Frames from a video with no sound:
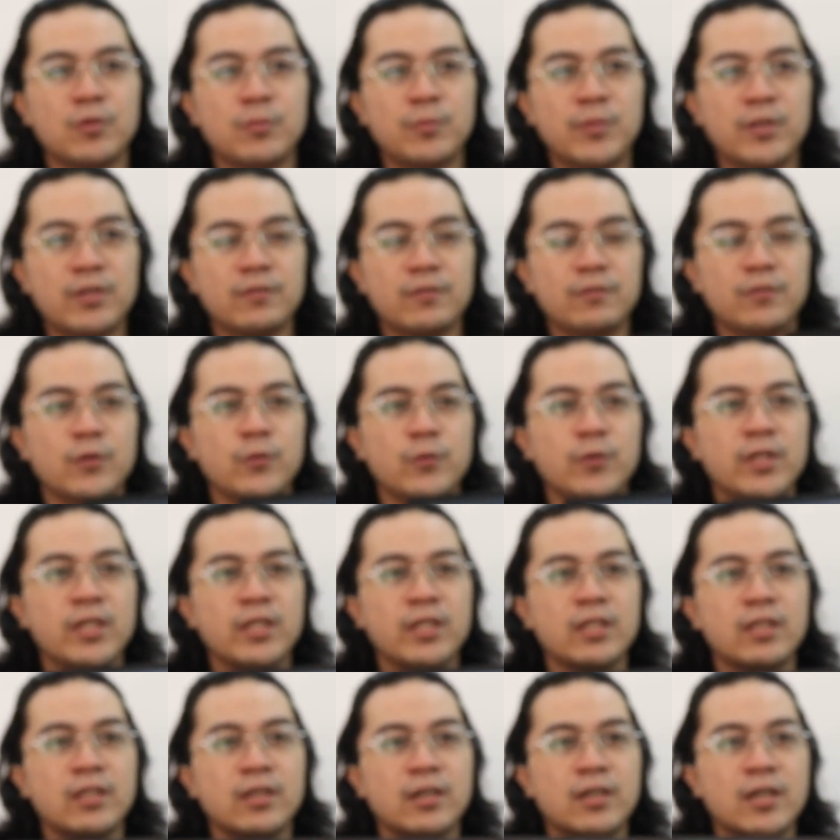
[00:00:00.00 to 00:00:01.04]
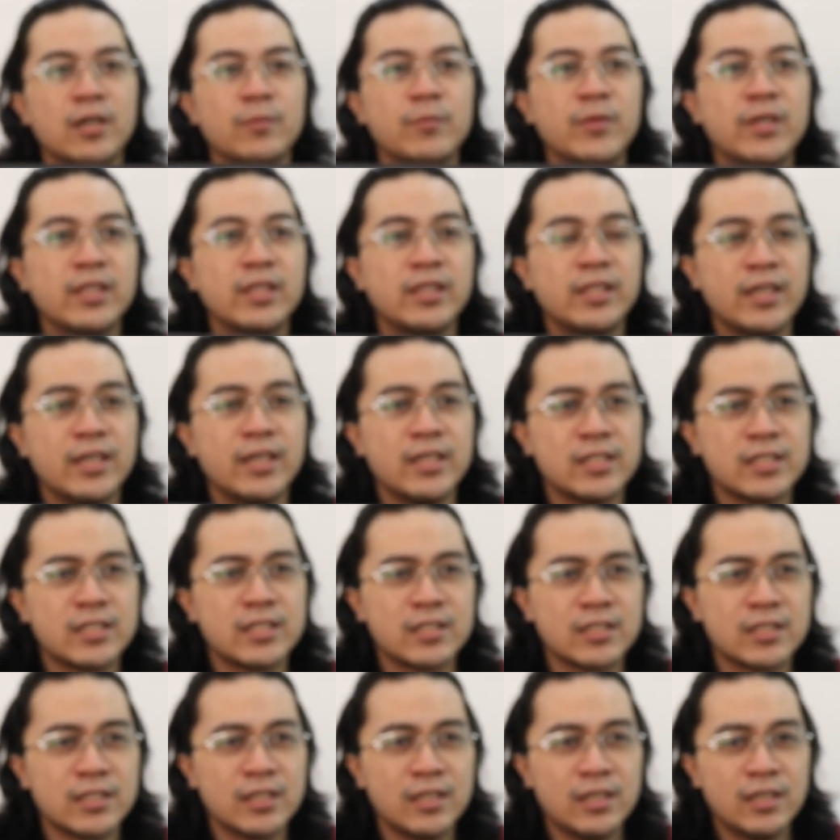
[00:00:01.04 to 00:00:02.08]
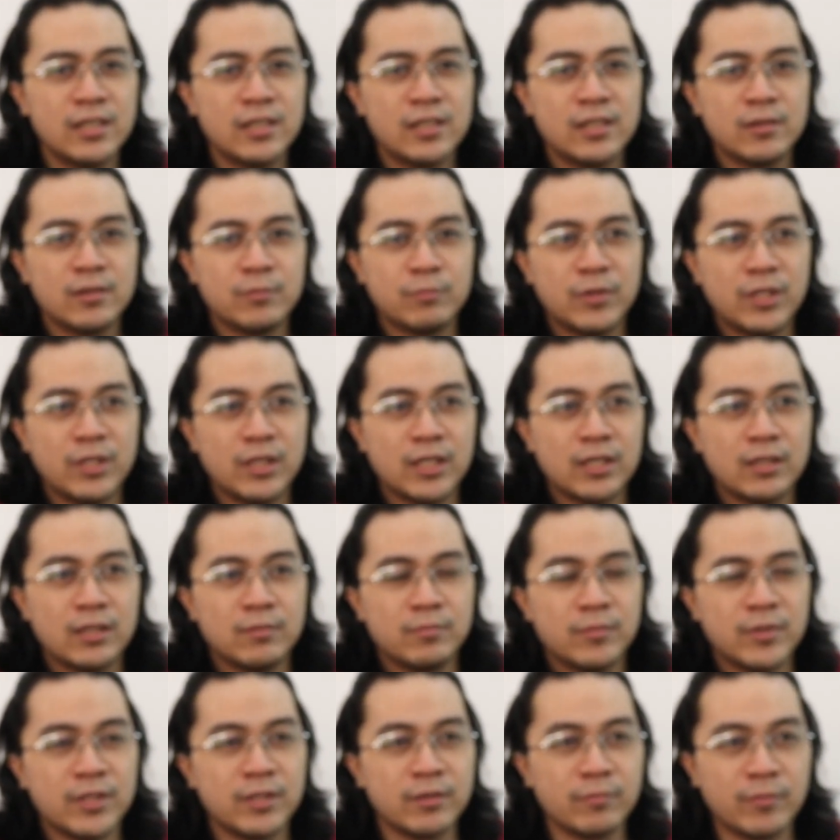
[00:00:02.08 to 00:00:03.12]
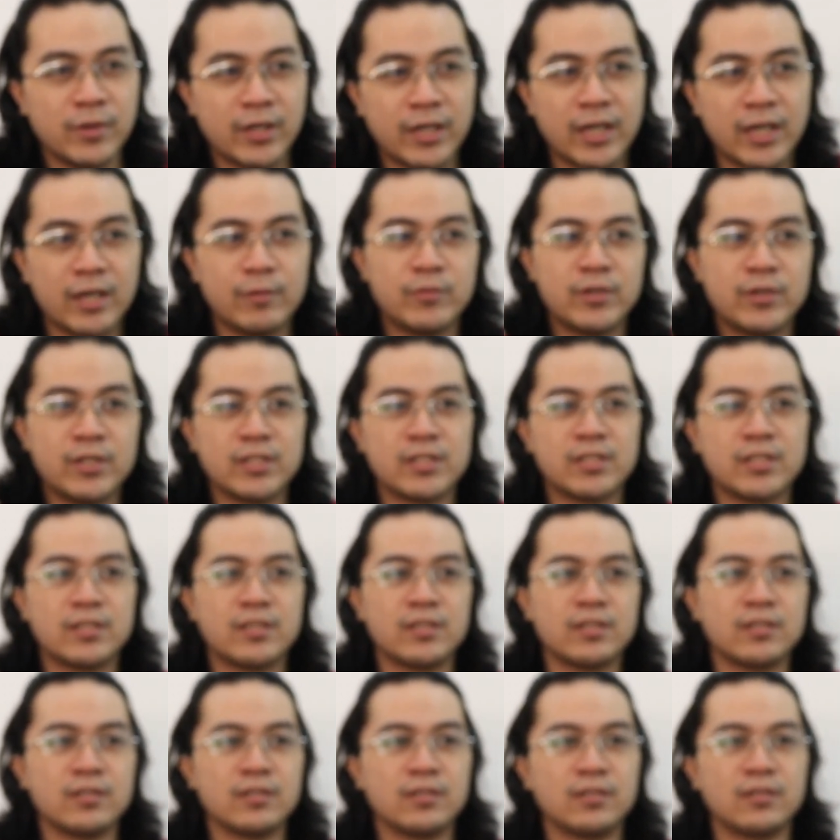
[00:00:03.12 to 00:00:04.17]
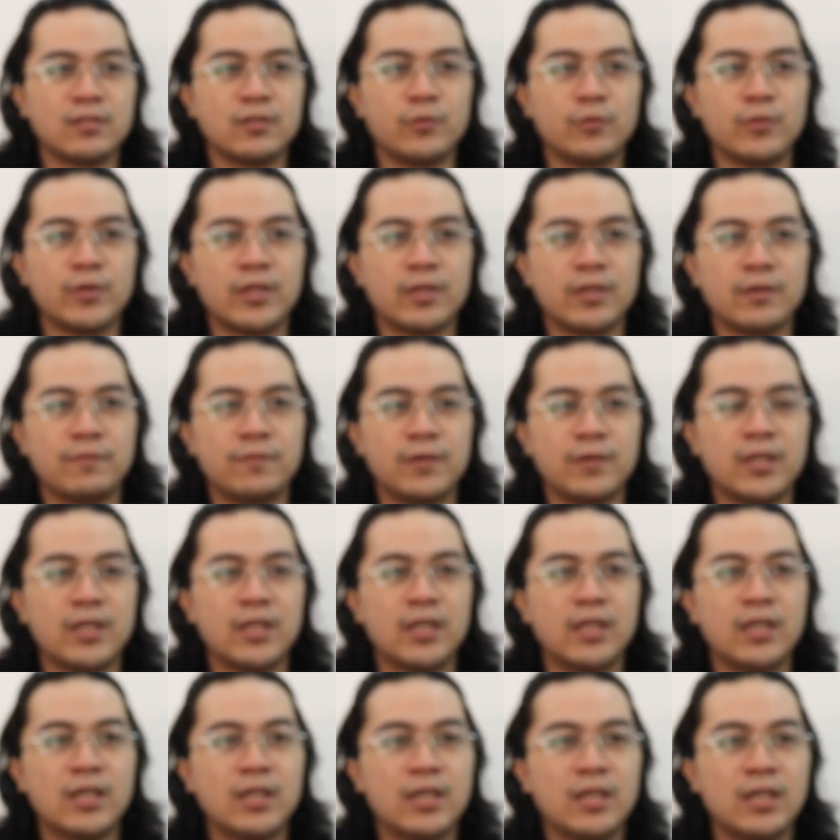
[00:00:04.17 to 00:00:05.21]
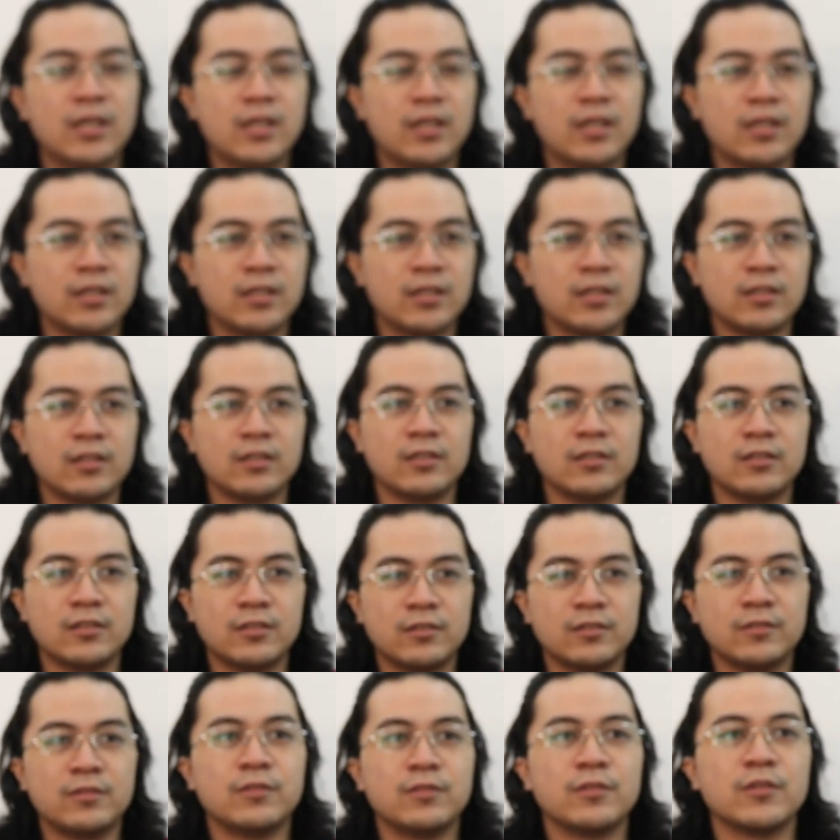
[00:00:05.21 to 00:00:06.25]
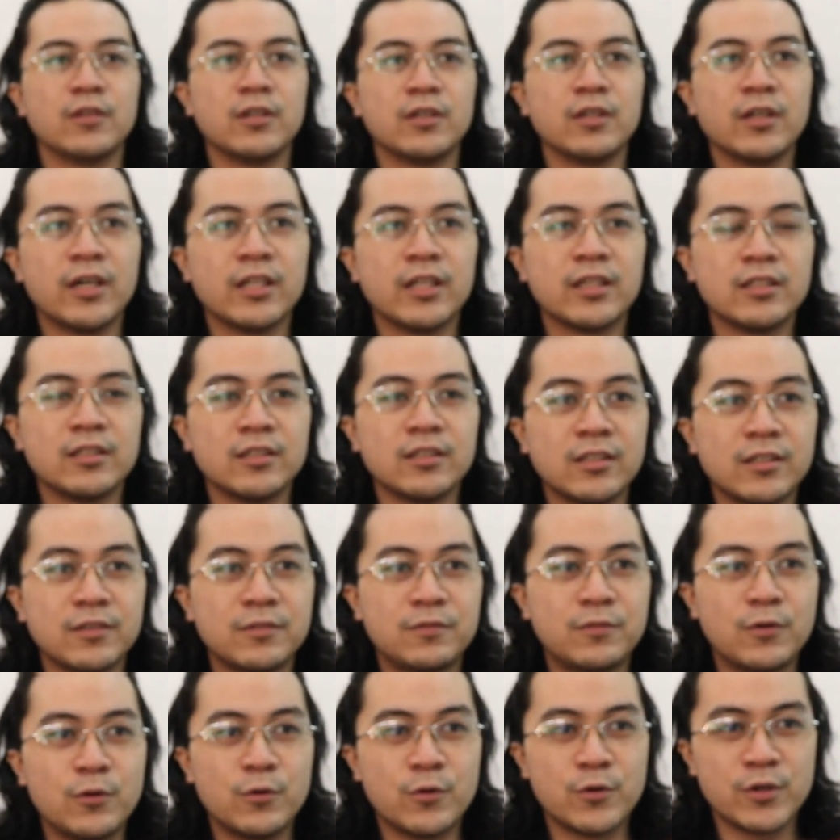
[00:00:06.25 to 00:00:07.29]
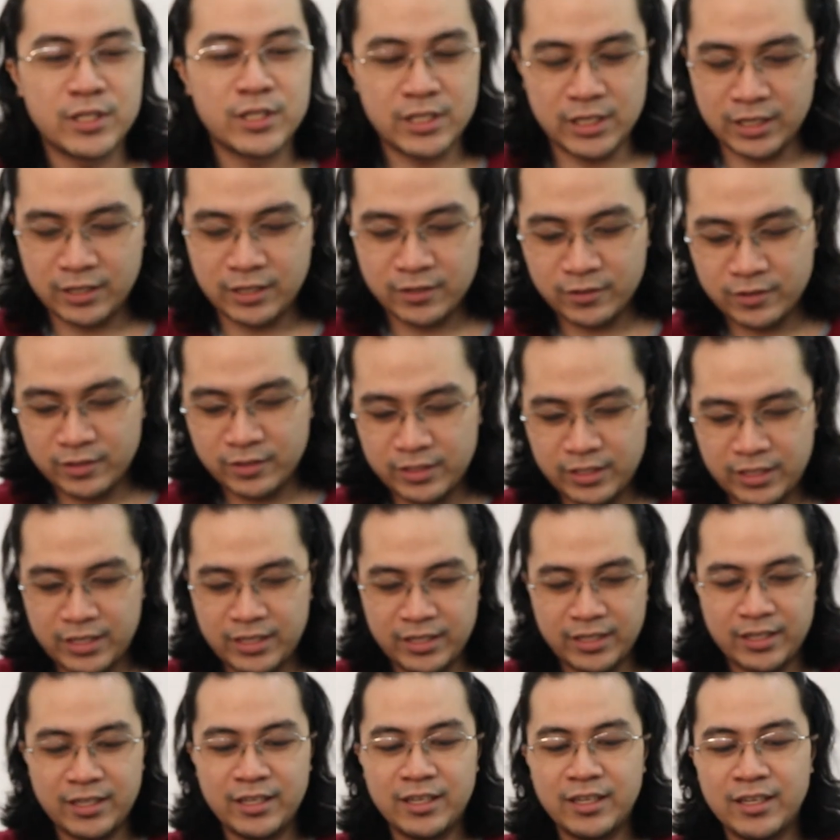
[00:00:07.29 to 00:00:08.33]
be reviewing it in the coming days. My camera is going iffy for not focusing on the